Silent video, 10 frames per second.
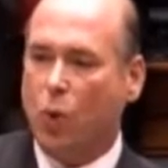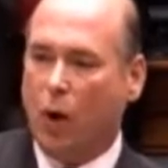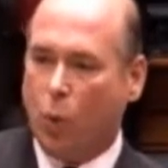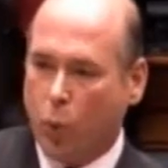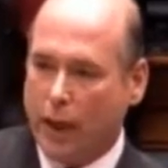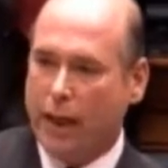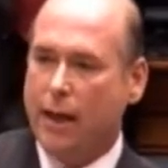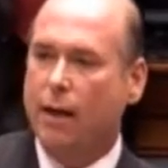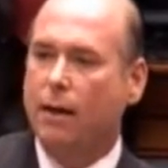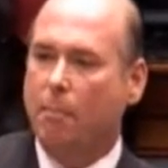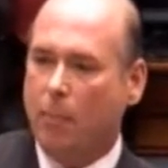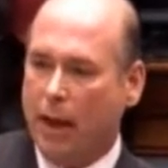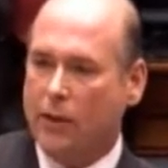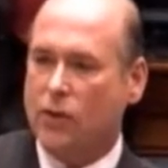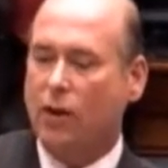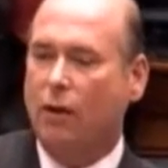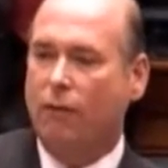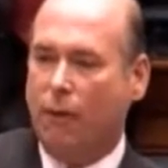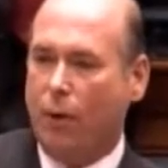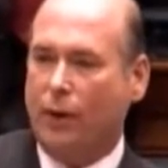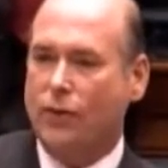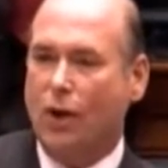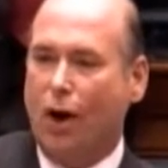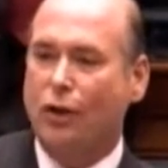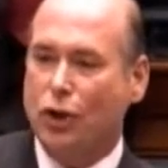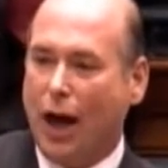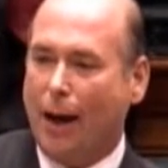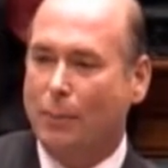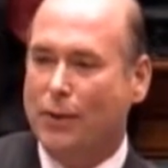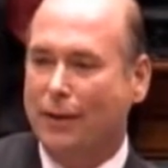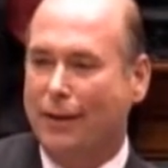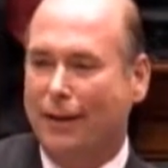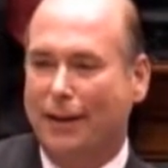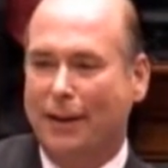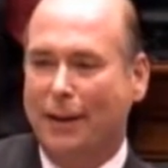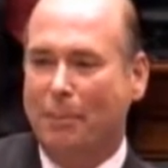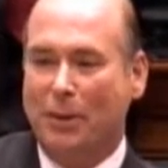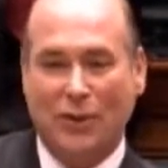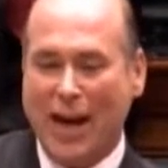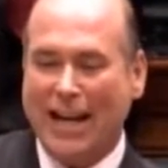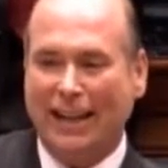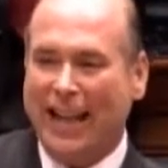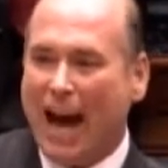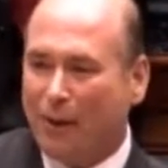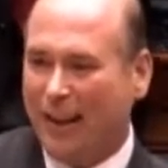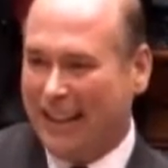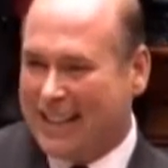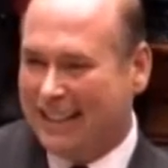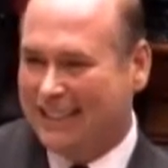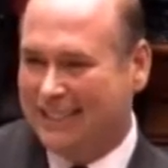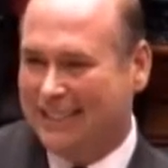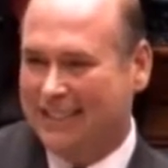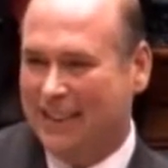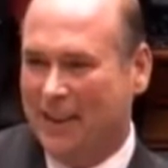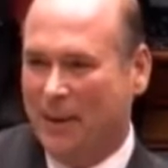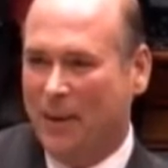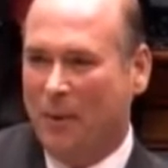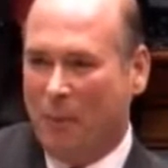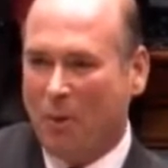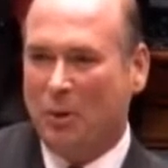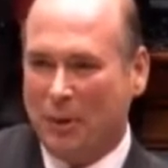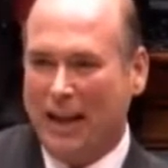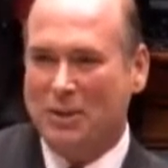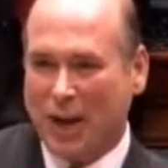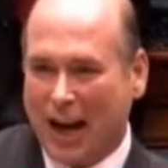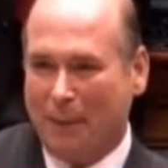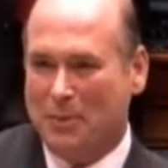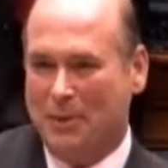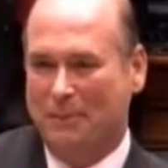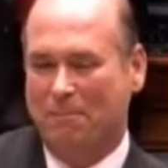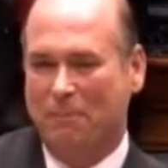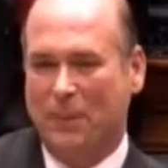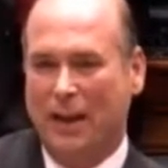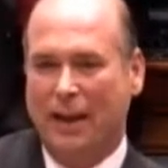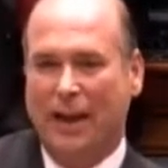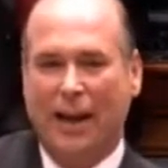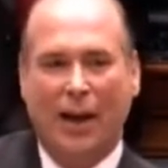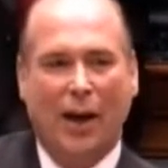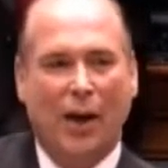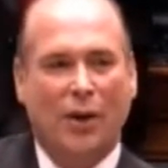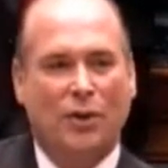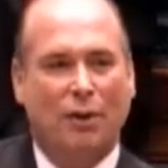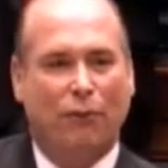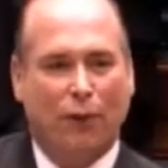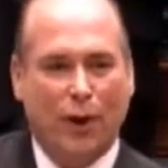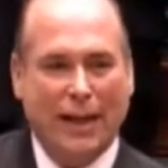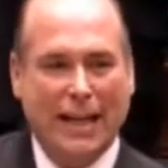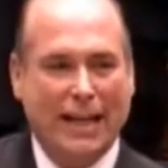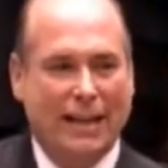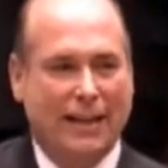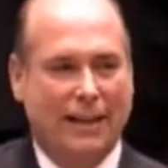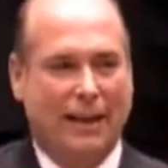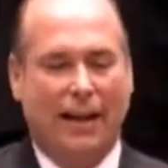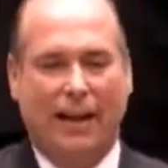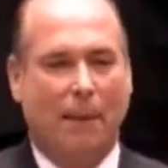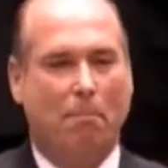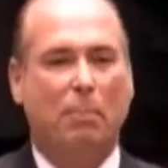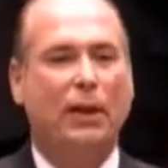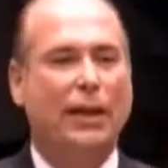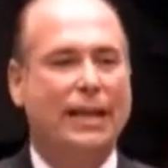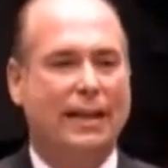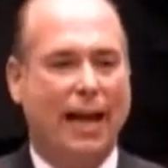we must focus, on jobs. But saying it loudly won't create jobs. Diverting $1 billion